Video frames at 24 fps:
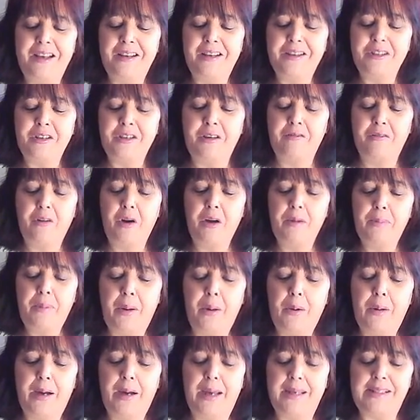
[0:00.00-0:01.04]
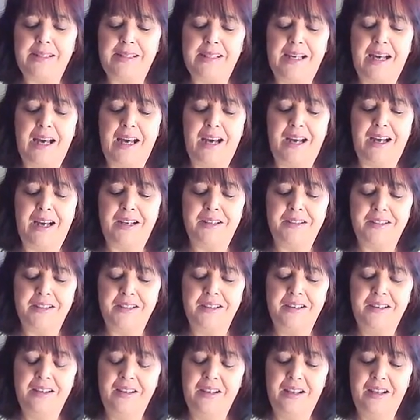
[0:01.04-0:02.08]
So vibe high, dear heart.
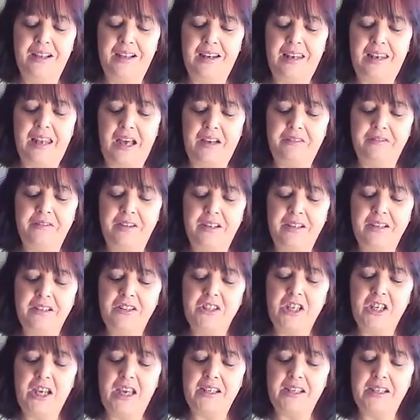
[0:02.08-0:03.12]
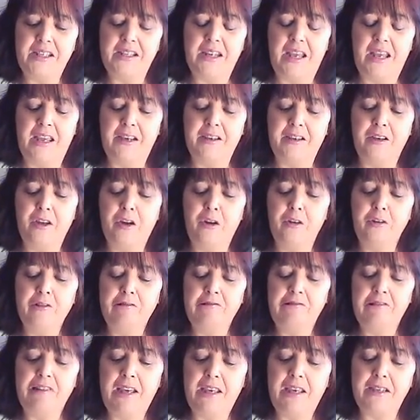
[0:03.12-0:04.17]
Laughing, chatting, and
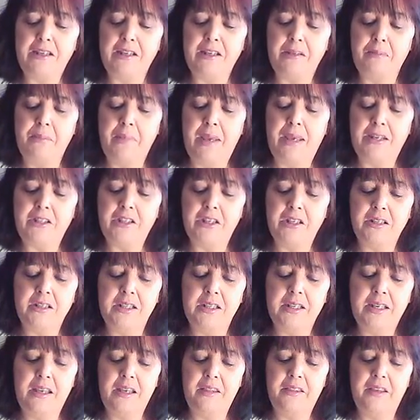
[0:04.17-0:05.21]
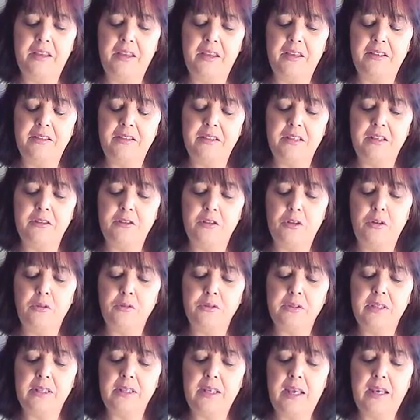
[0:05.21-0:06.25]
co-creating magic together is
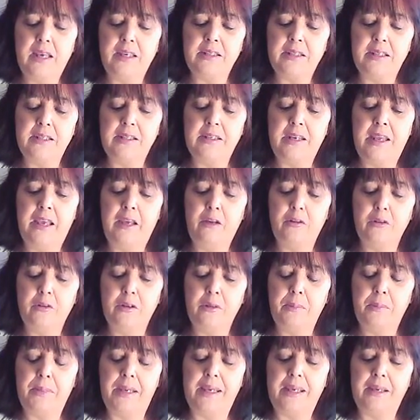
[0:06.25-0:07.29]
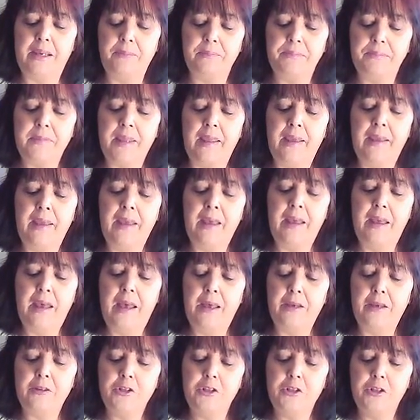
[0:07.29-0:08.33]
intoxicating alchemy.
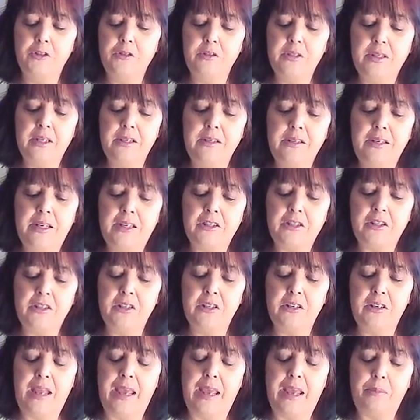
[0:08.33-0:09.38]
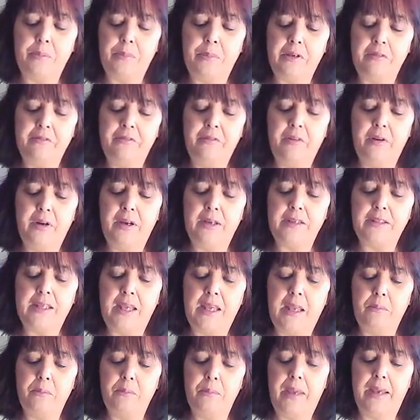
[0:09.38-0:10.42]
Attuned connection amplifies
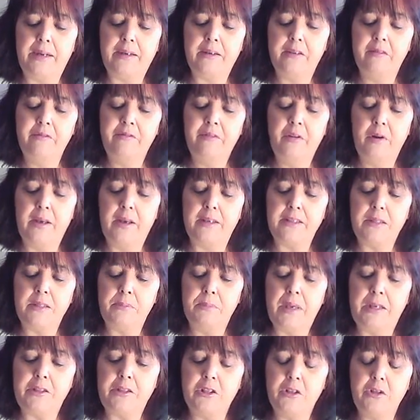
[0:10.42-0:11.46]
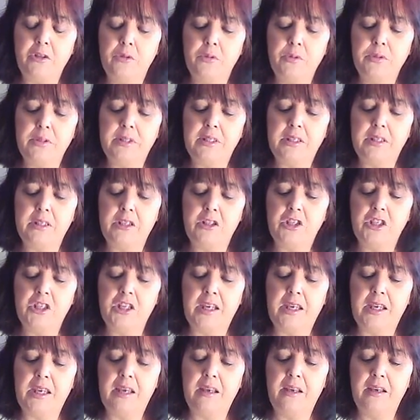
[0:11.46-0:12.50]
and magnifies magical
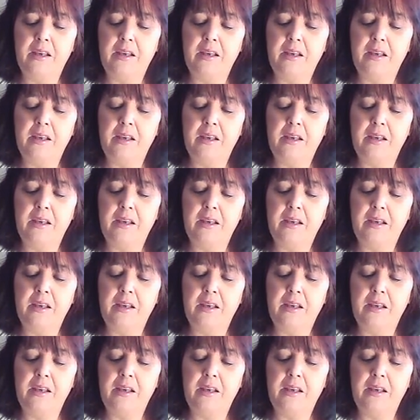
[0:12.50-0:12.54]
synergy.